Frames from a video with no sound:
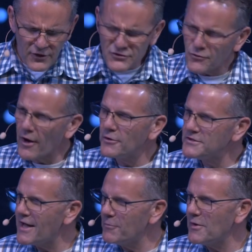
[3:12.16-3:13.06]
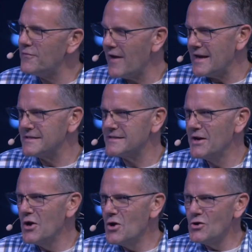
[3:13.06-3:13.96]
The struggles that we
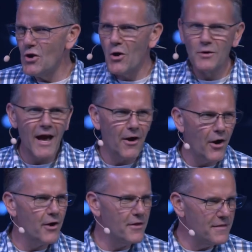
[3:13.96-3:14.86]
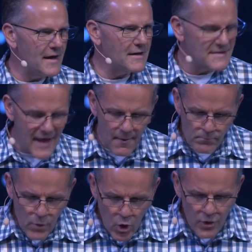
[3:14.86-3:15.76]
face, no doubt, are the things
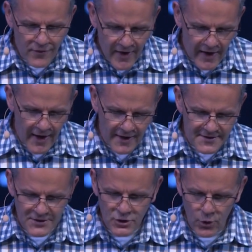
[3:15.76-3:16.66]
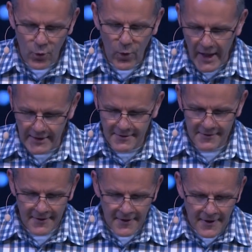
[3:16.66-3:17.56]
that motivate us to quit.